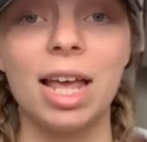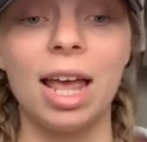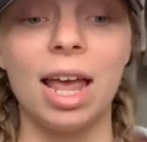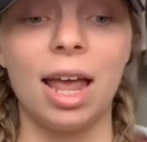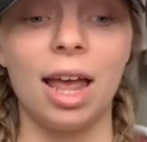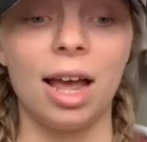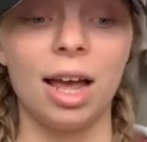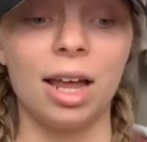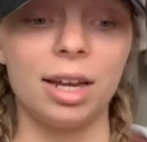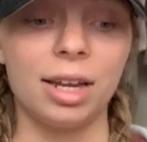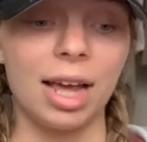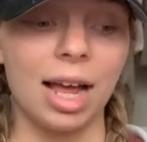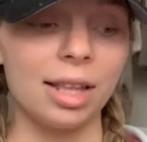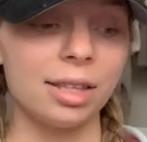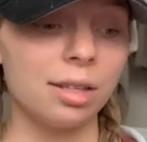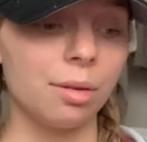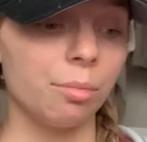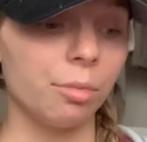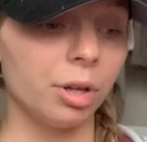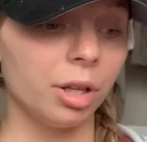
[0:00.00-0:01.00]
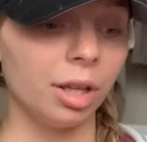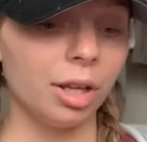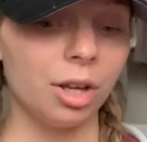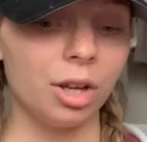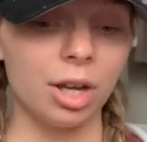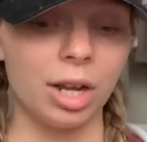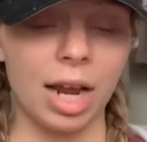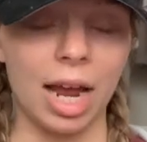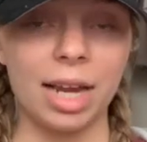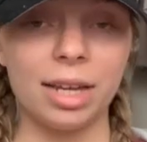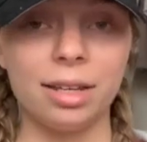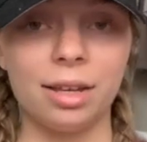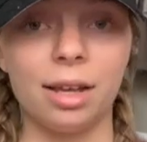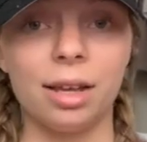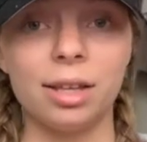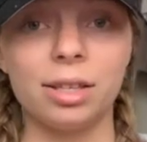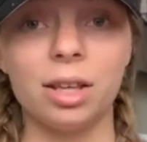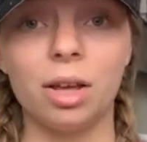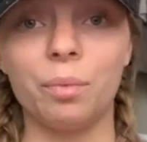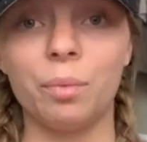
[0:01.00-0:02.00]
and got some really good
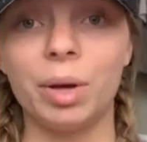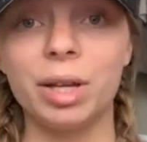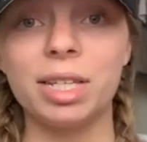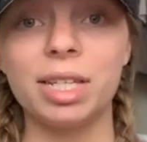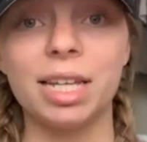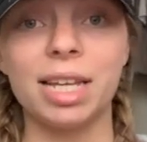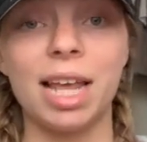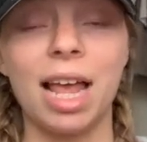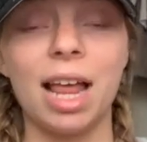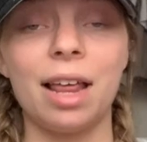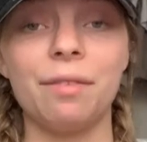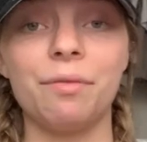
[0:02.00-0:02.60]
ideas on what to get